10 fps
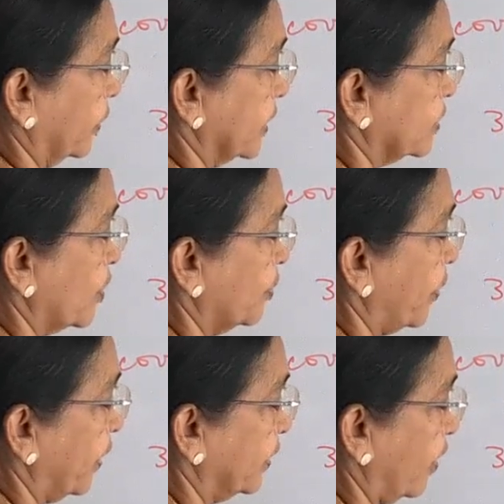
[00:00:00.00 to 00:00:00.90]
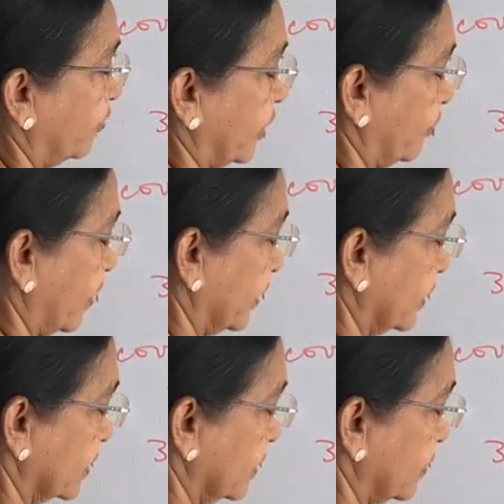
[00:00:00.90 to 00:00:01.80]
decimal point after one
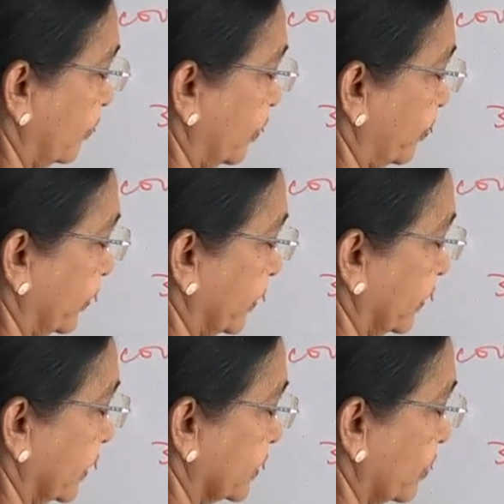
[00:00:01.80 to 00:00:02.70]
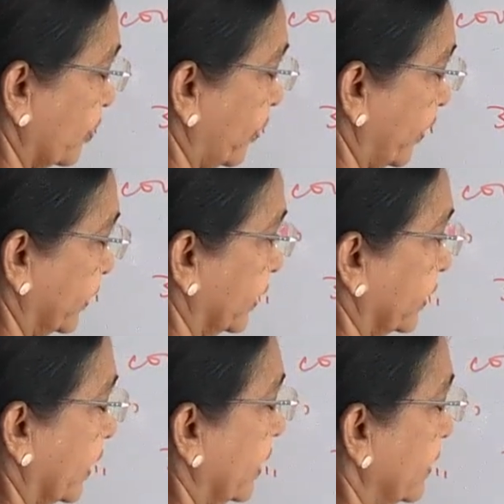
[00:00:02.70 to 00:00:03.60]
digit, we put the decimal point
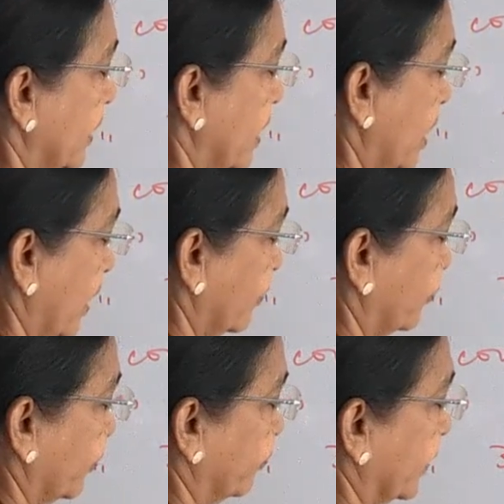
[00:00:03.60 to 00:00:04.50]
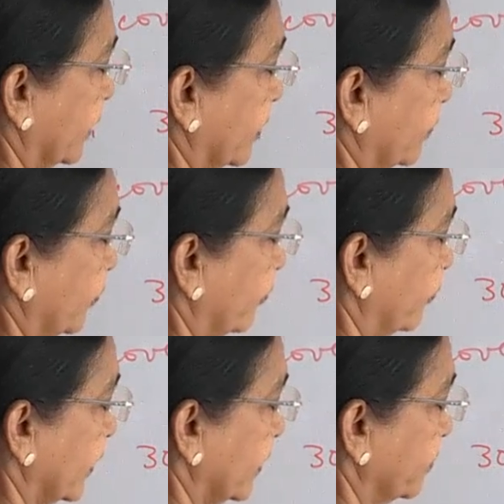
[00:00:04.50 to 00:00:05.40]
here,
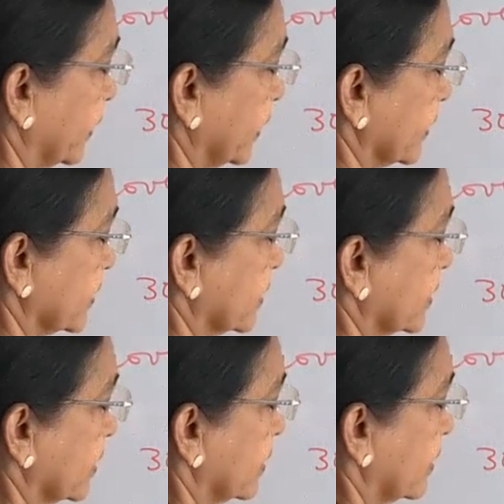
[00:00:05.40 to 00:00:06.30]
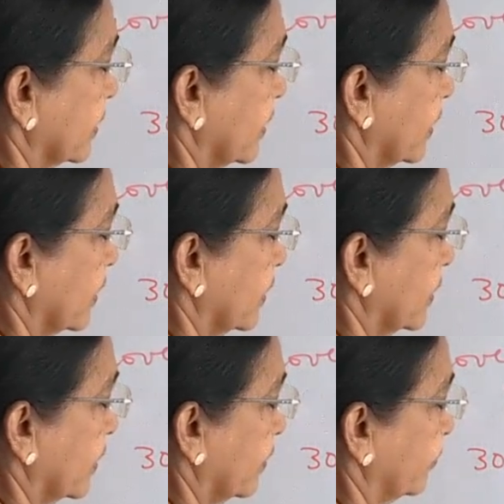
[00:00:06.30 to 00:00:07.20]
50 minutes.
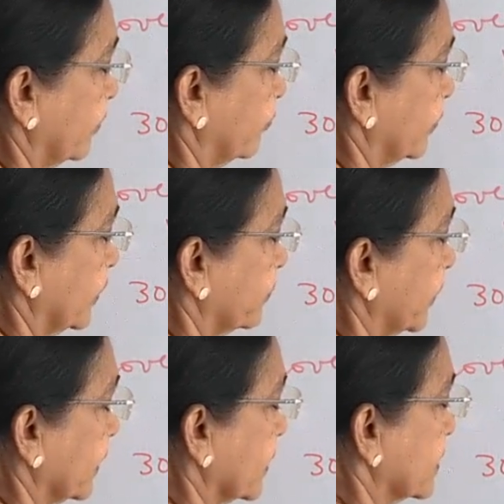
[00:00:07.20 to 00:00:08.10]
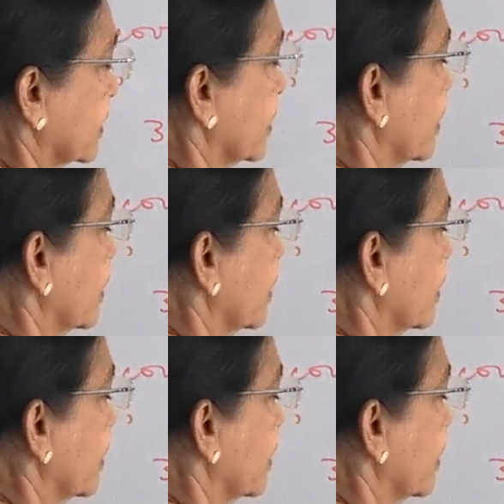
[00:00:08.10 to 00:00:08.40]
50 minutes.